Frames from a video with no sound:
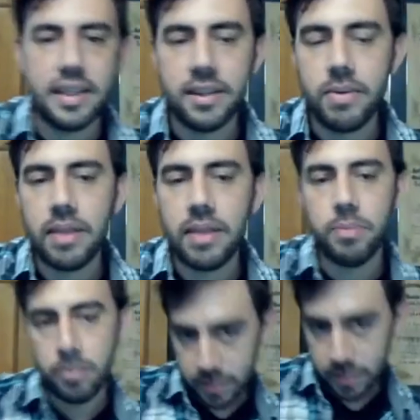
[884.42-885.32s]
trap
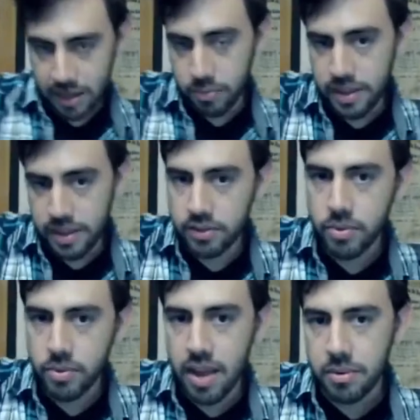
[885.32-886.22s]
that we
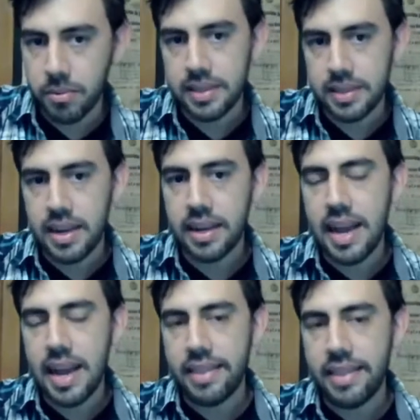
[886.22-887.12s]
describe when we select
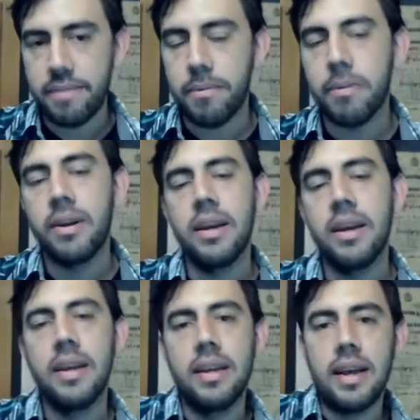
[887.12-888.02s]
knight b4
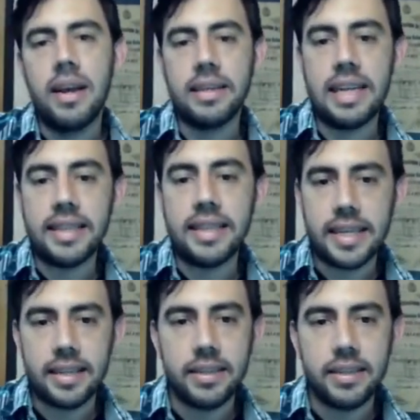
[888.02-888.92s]
as the
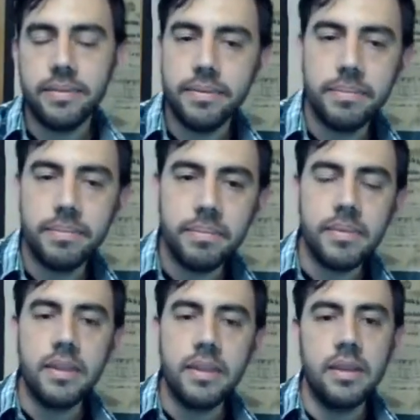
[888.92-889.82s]
alternative.
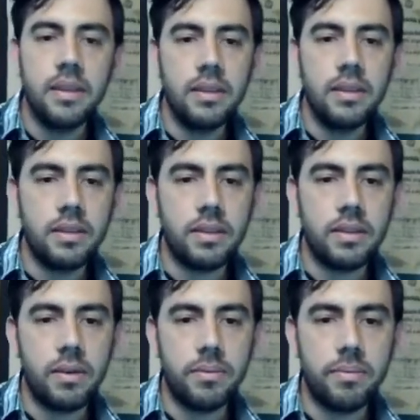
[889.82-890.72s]

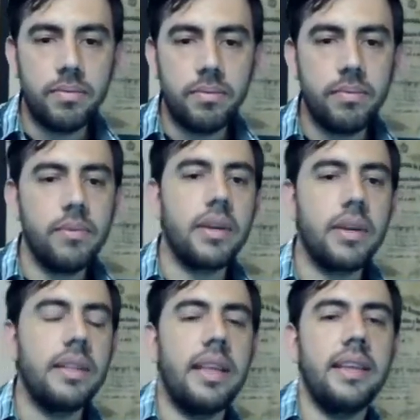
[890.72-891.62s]
So okay,
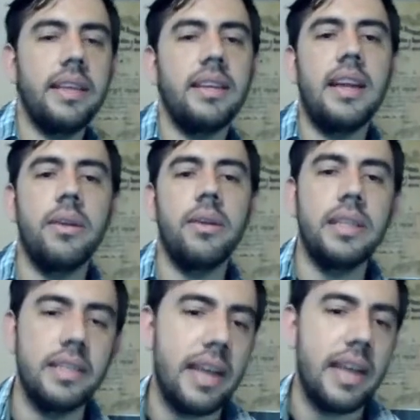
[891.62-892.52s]
takes, and now this
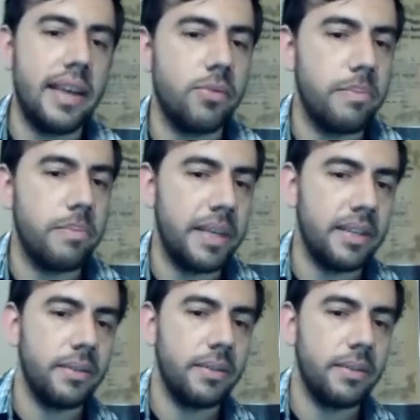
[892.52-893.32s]
is extra pieces